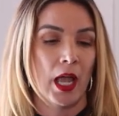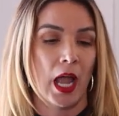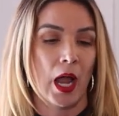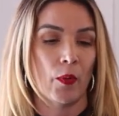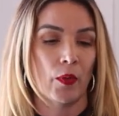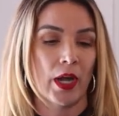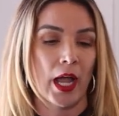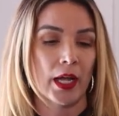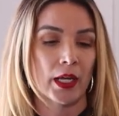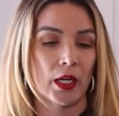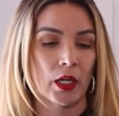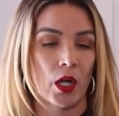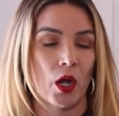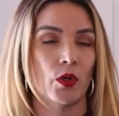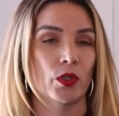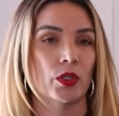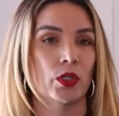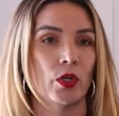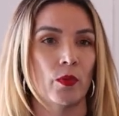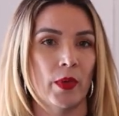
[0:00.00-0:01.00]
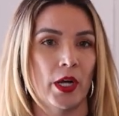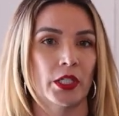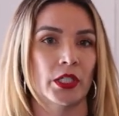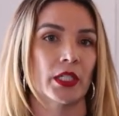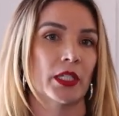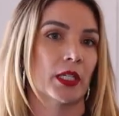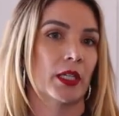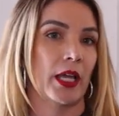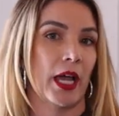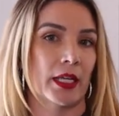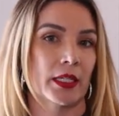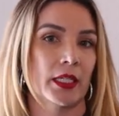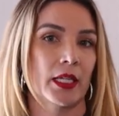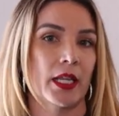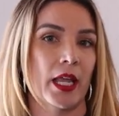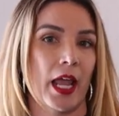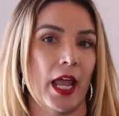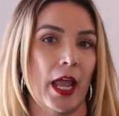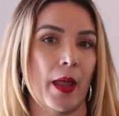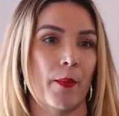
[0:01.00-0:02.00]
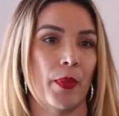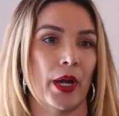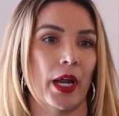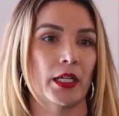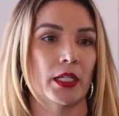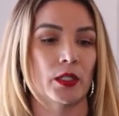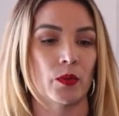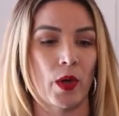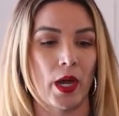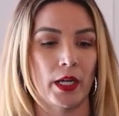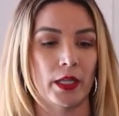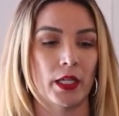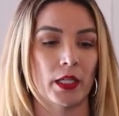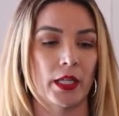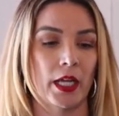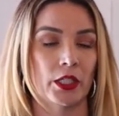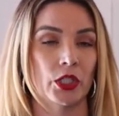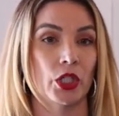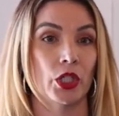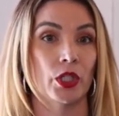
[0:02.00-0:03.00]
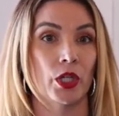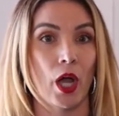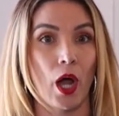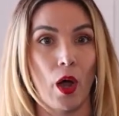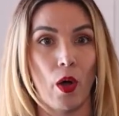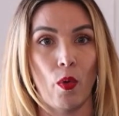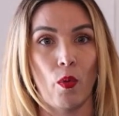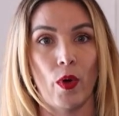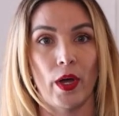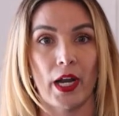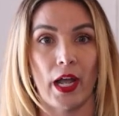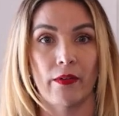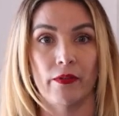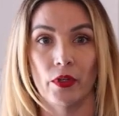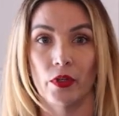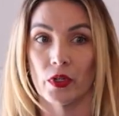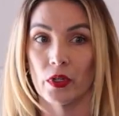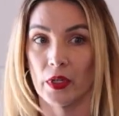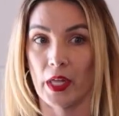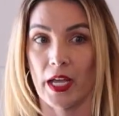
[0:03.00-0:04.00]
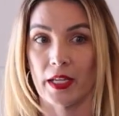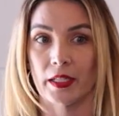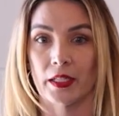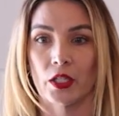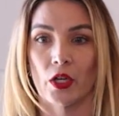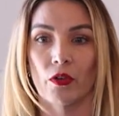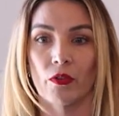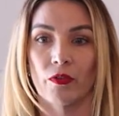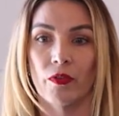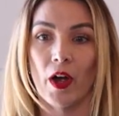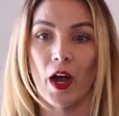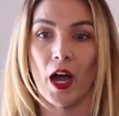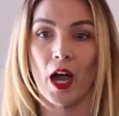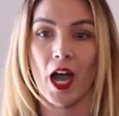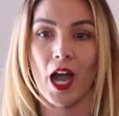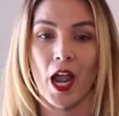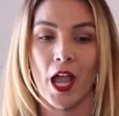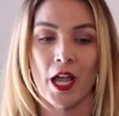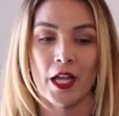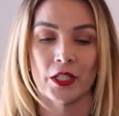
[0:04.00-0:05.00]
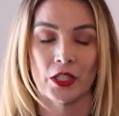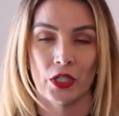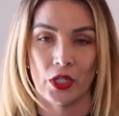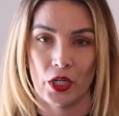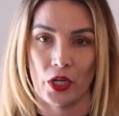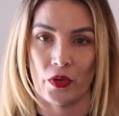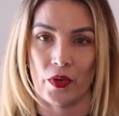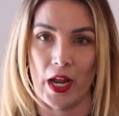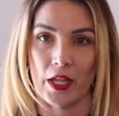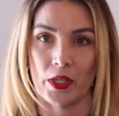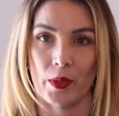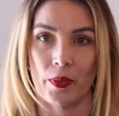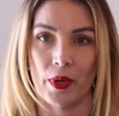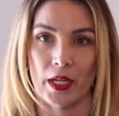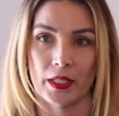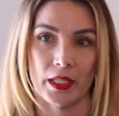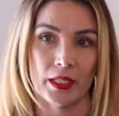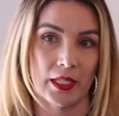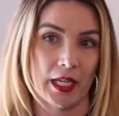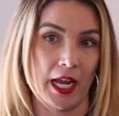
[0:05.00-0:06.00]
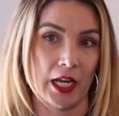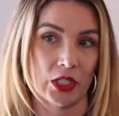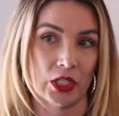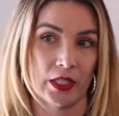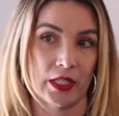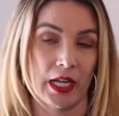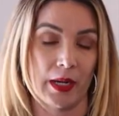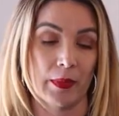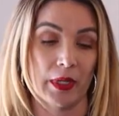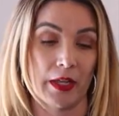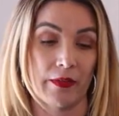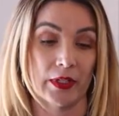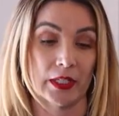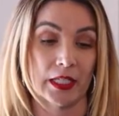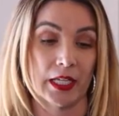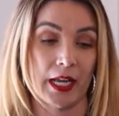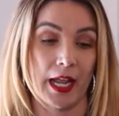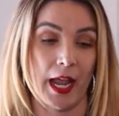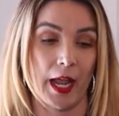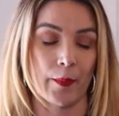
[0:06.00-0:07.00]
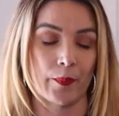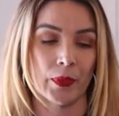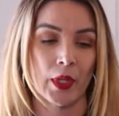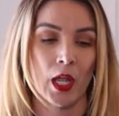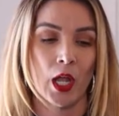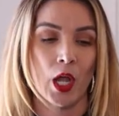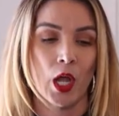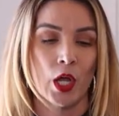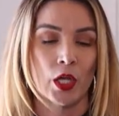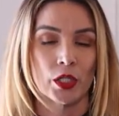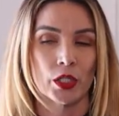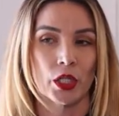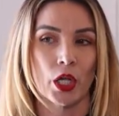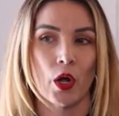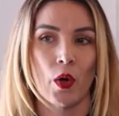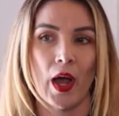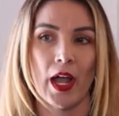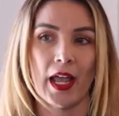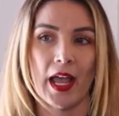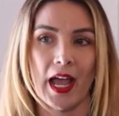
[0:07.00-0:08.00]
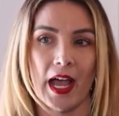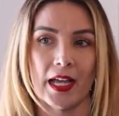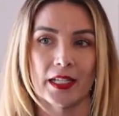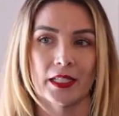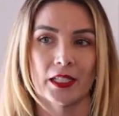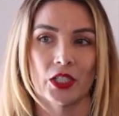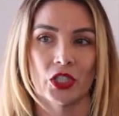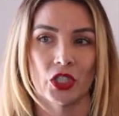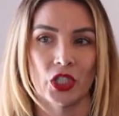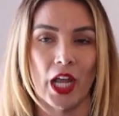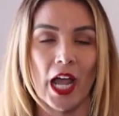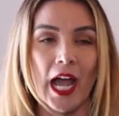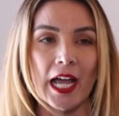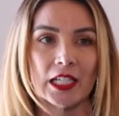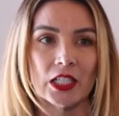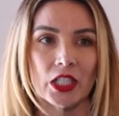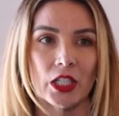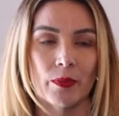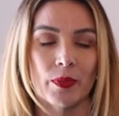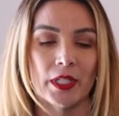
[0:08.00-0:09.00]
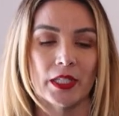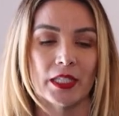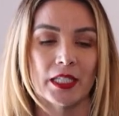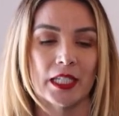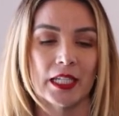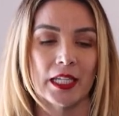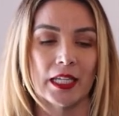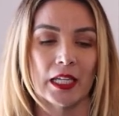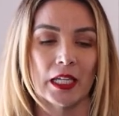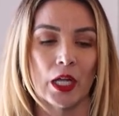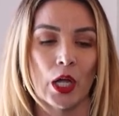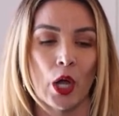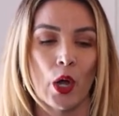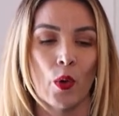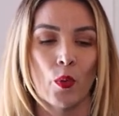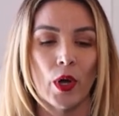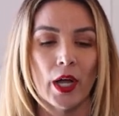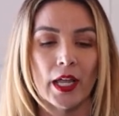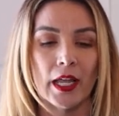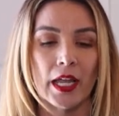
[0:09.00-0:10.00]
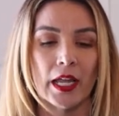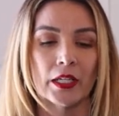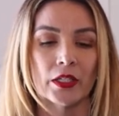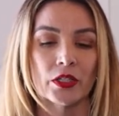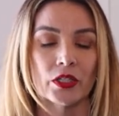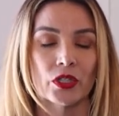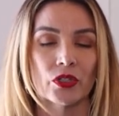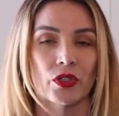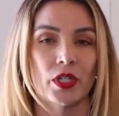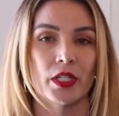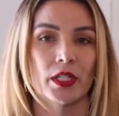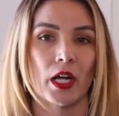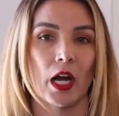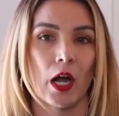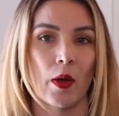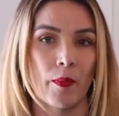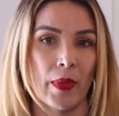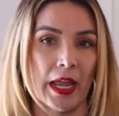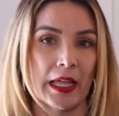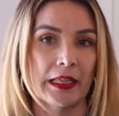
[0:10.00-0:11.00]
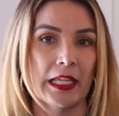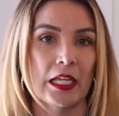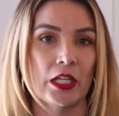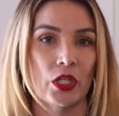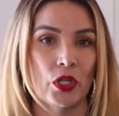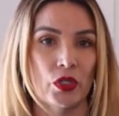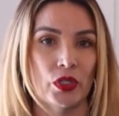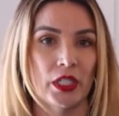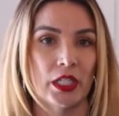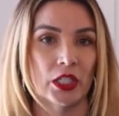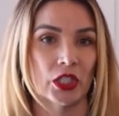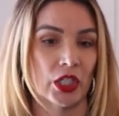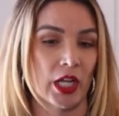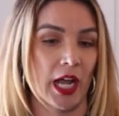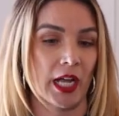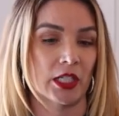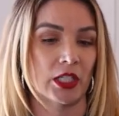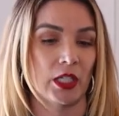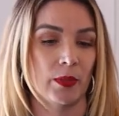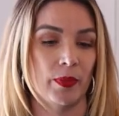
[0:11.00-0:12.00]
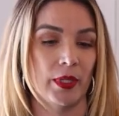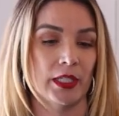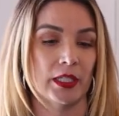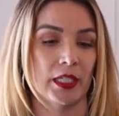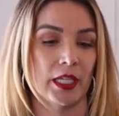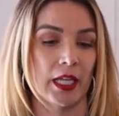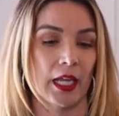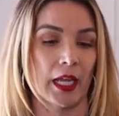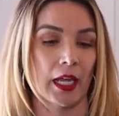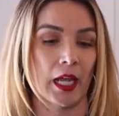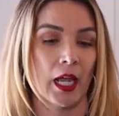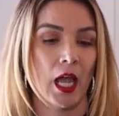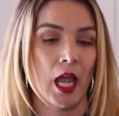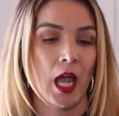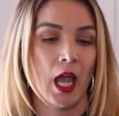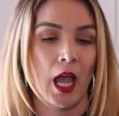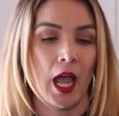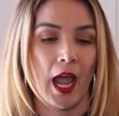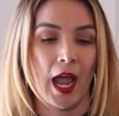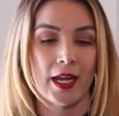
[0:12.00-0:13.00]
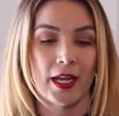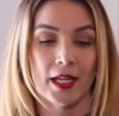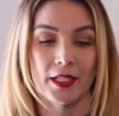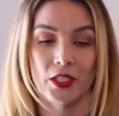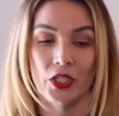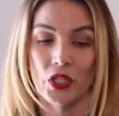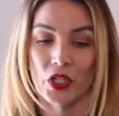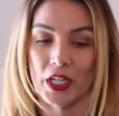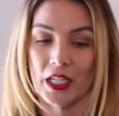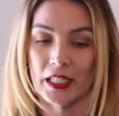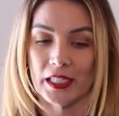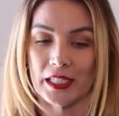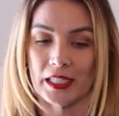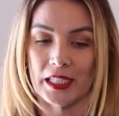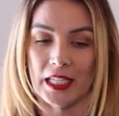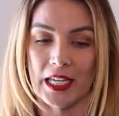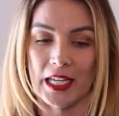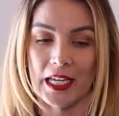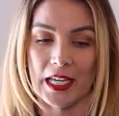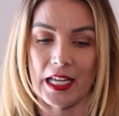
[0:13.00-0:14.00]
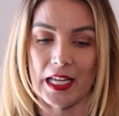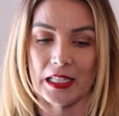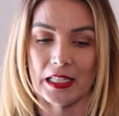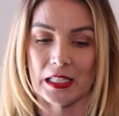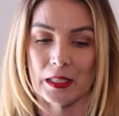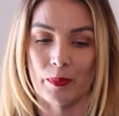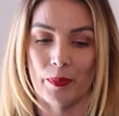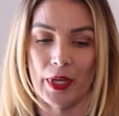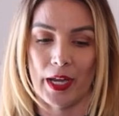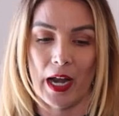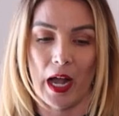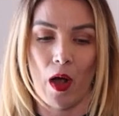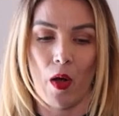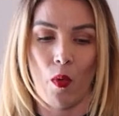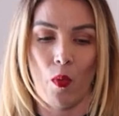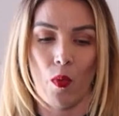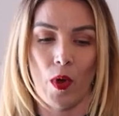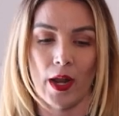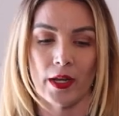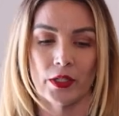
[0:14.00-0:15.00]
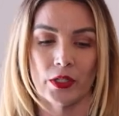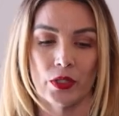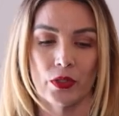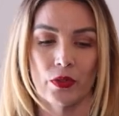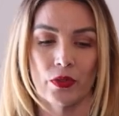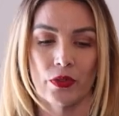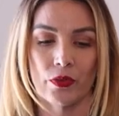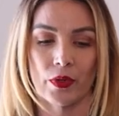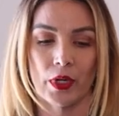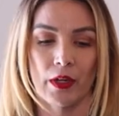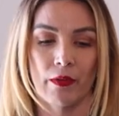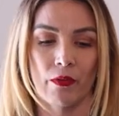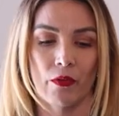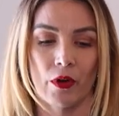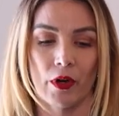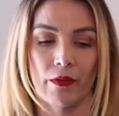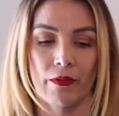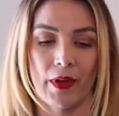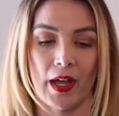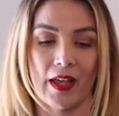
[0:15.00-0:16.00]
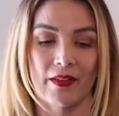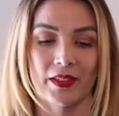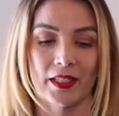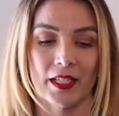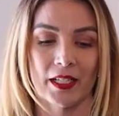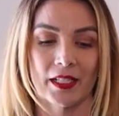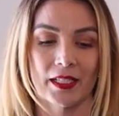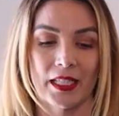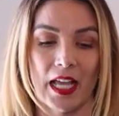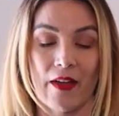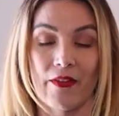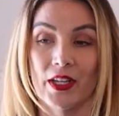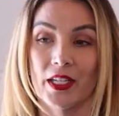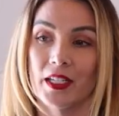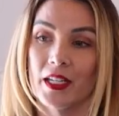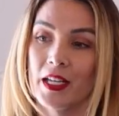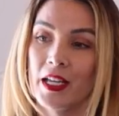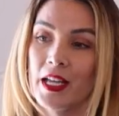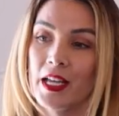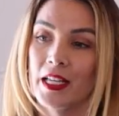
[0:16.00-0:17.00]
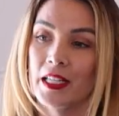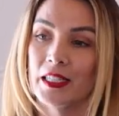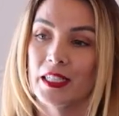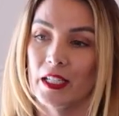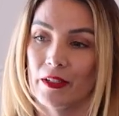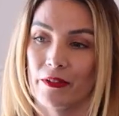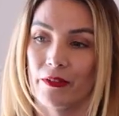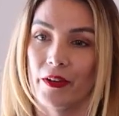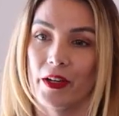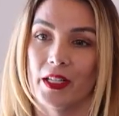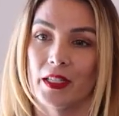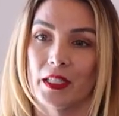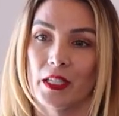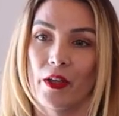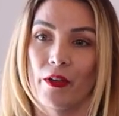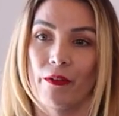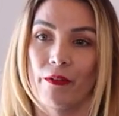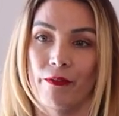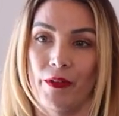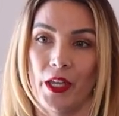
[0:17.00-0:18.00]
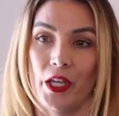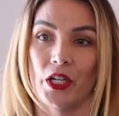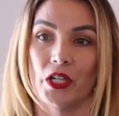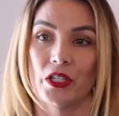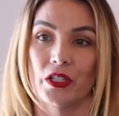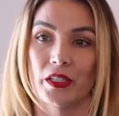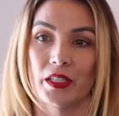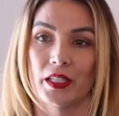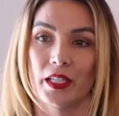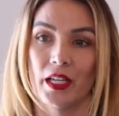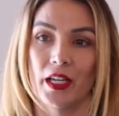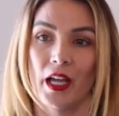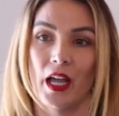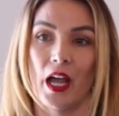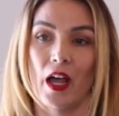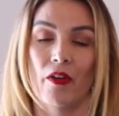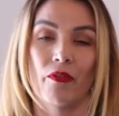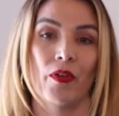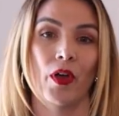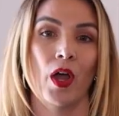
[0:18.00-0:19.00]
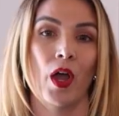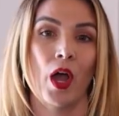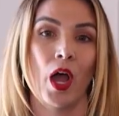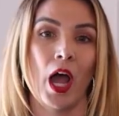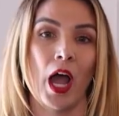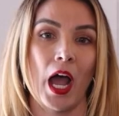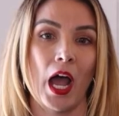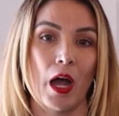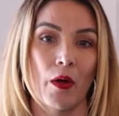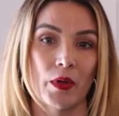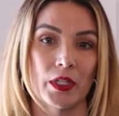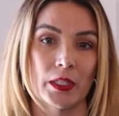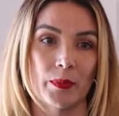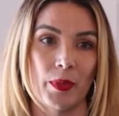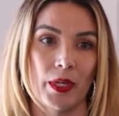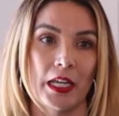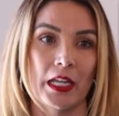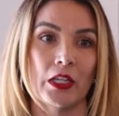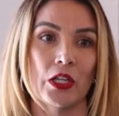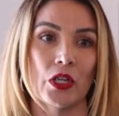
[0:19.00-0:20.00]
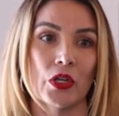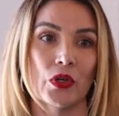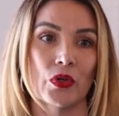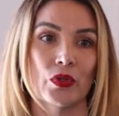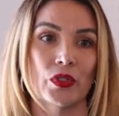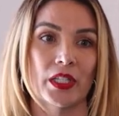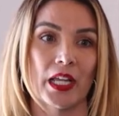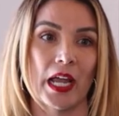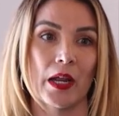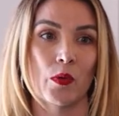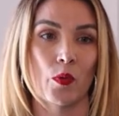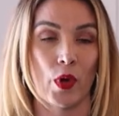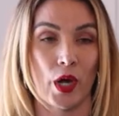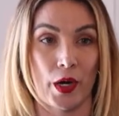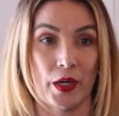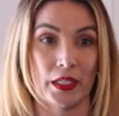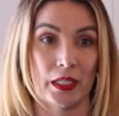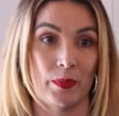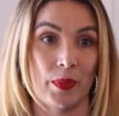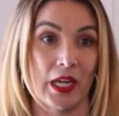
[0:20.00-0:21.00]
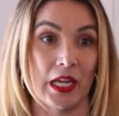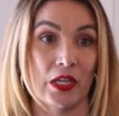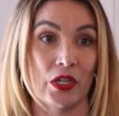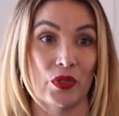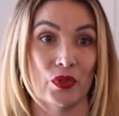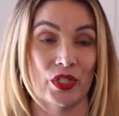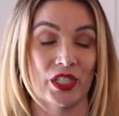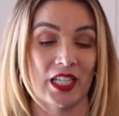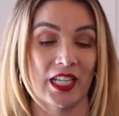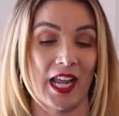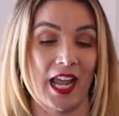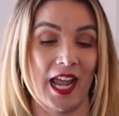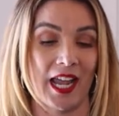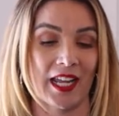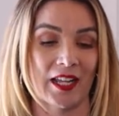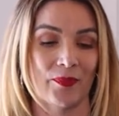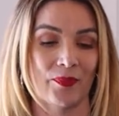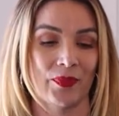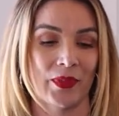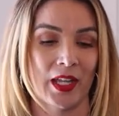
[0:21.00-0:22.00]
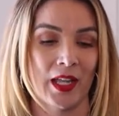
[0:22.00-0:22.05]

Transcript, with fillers: And we're not gonna go too much into that today, but I just wanted to let you know what I've utilized so far to create the presentation that I'm giving today. So I asked ChatGPT, what industries are mainly using ChatGPT? And as you can see, it spit out one, two, three, four, five, six, seven different fields of how it's being used and where it's being used today.